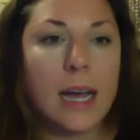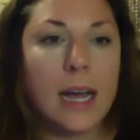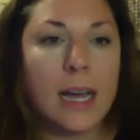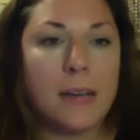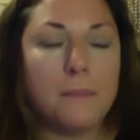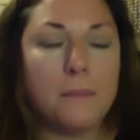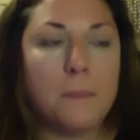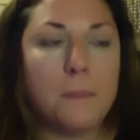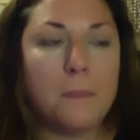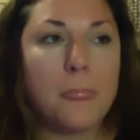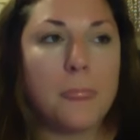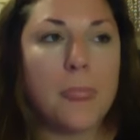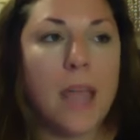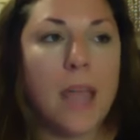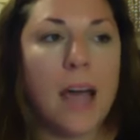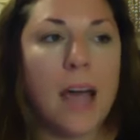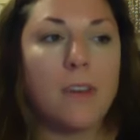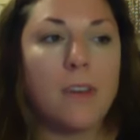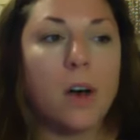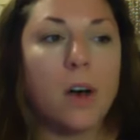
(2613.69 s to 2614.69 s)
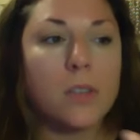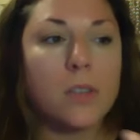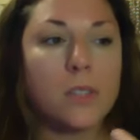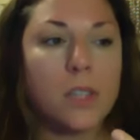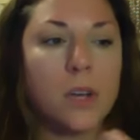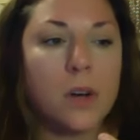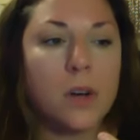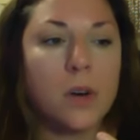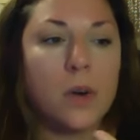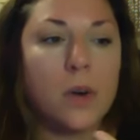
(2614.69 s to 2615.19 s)
I've
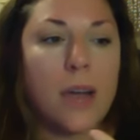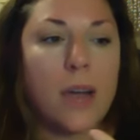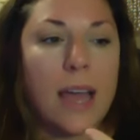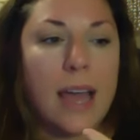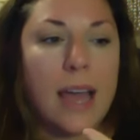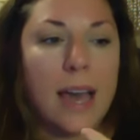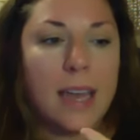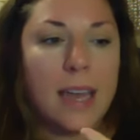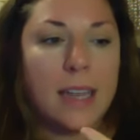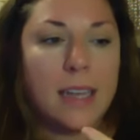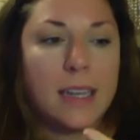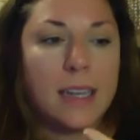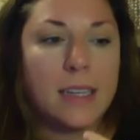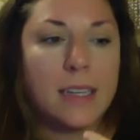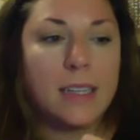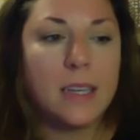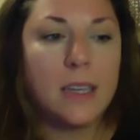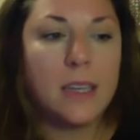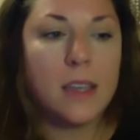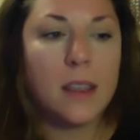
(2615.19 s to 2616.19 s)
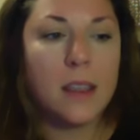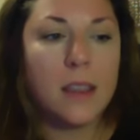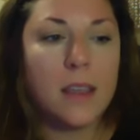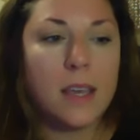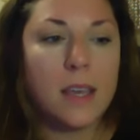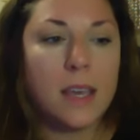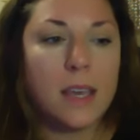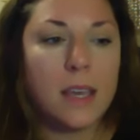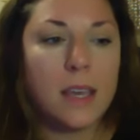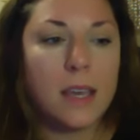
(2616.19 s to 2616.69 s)
also added
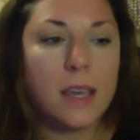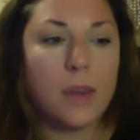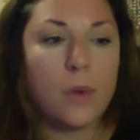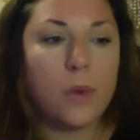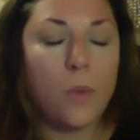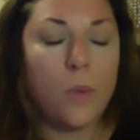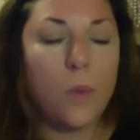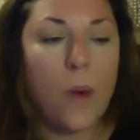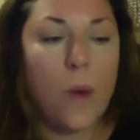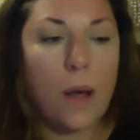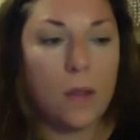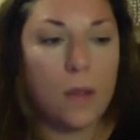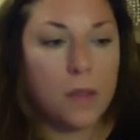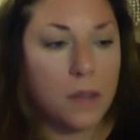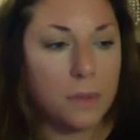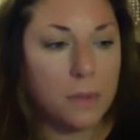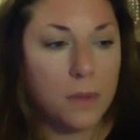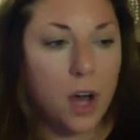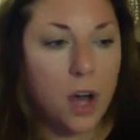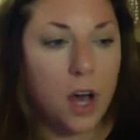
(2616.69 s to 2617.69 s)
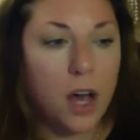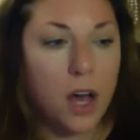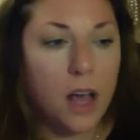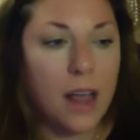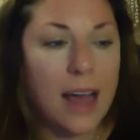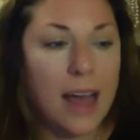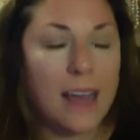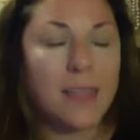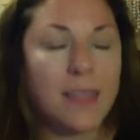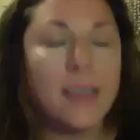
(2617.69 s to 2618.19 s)
the welcome call.